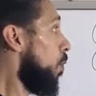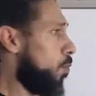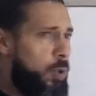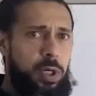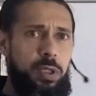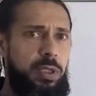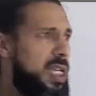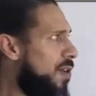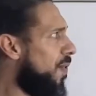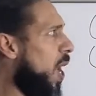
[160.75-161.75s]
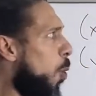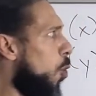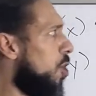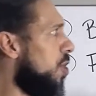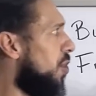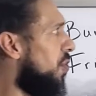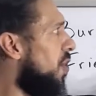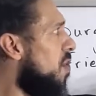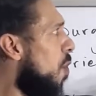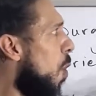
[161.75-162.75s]
Well, if I ordered
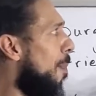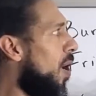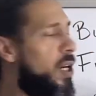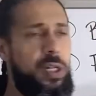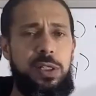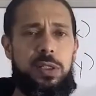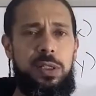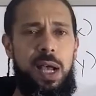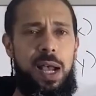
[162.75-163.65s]
0 burgers,